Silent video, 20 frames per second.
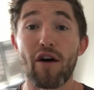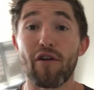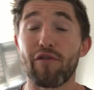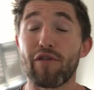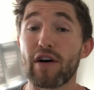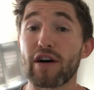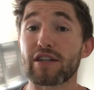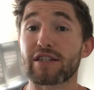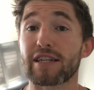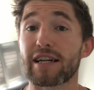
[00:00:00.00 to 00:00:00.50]

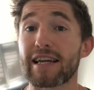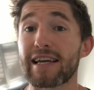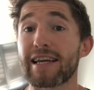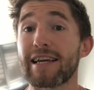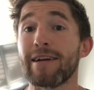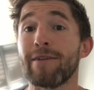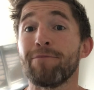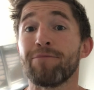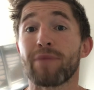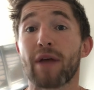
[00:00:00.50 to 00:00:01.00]

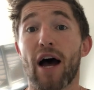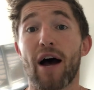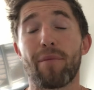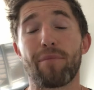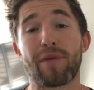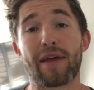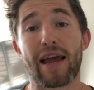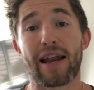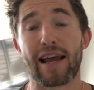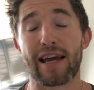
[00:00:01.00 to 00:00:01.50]
Firstly,
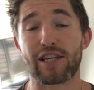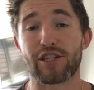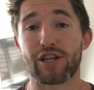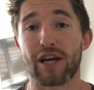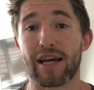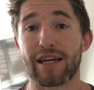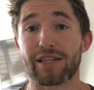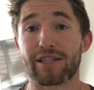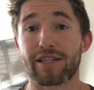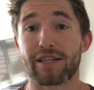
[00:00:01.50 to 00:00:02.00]
the
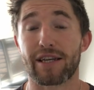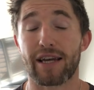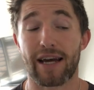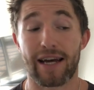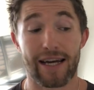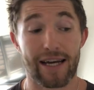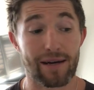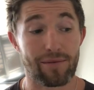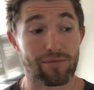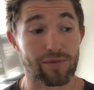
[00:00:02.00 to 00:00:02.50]

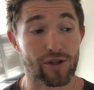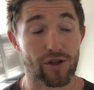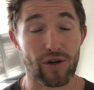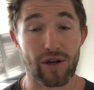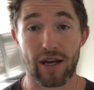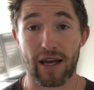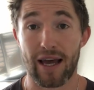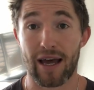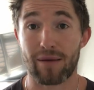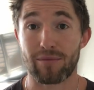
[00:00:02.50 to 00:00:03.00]
NHS
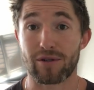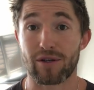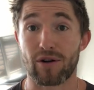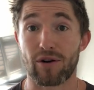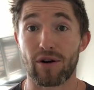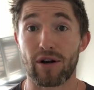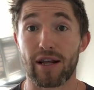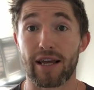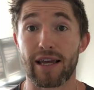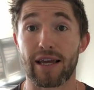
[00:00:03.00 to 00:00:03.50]
doing an
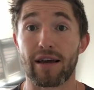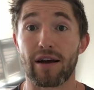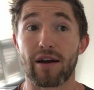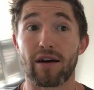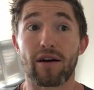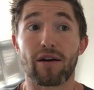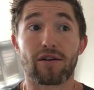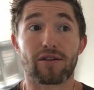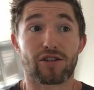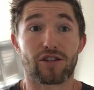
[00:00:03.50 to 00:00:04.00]
absolutely
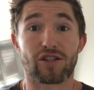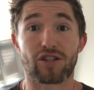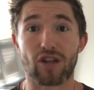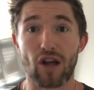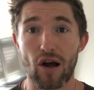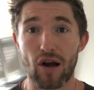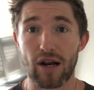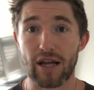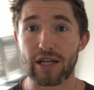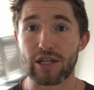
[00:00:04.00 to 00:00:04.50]

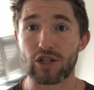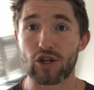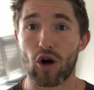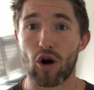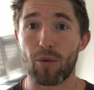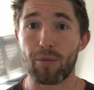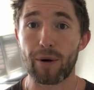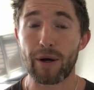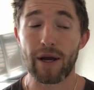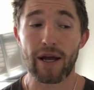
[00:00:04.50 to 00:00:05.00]
sterling
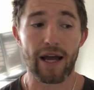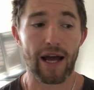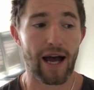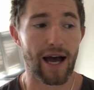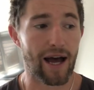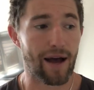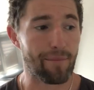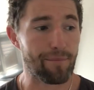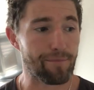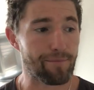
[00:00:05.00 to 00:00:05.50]
job.
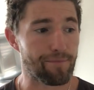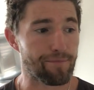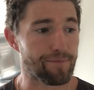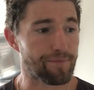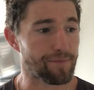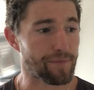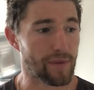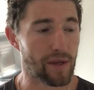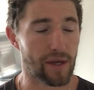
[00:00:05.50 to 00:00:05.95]
You